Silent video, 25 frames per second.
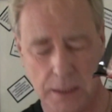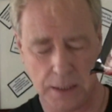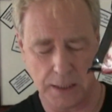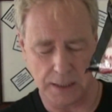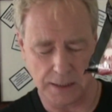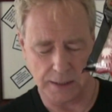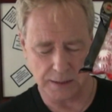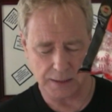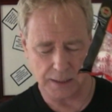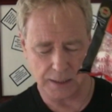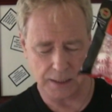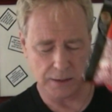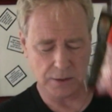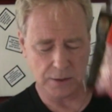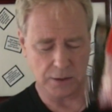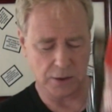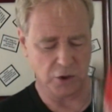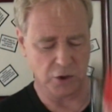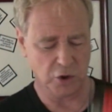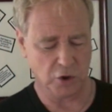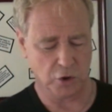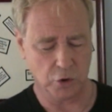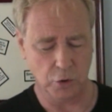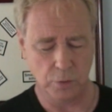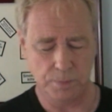you, these things are
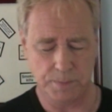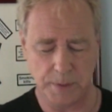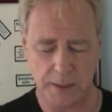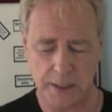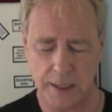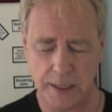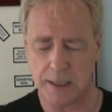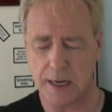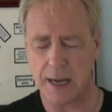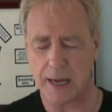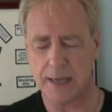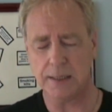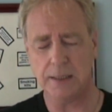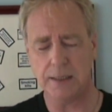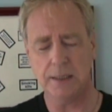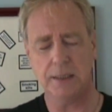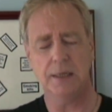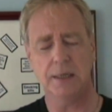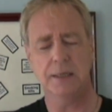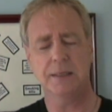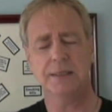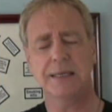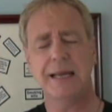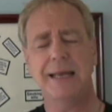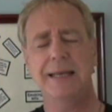super. They're like
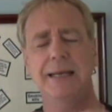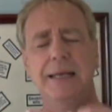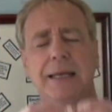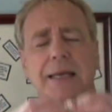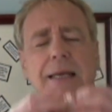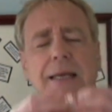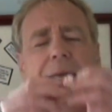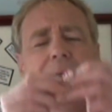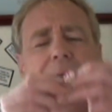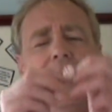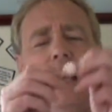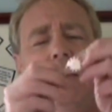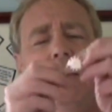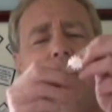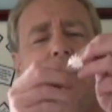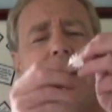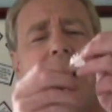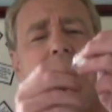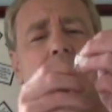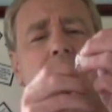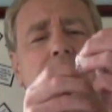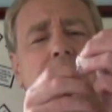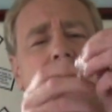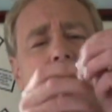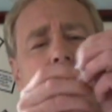little tiny
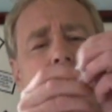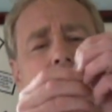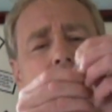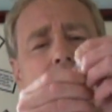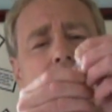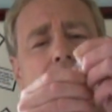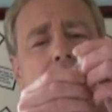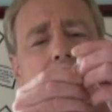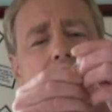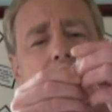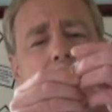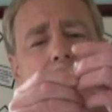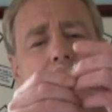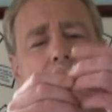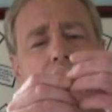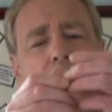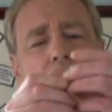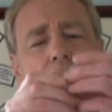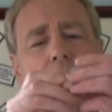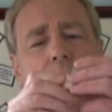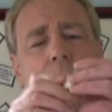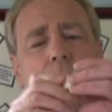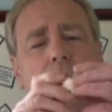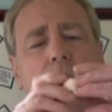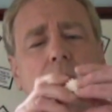round candy
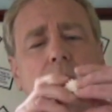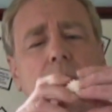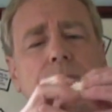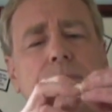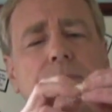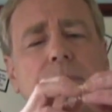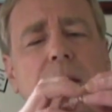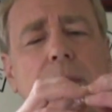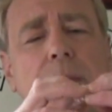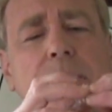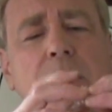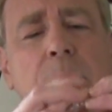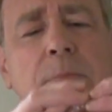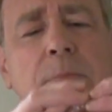canes, you know? You pop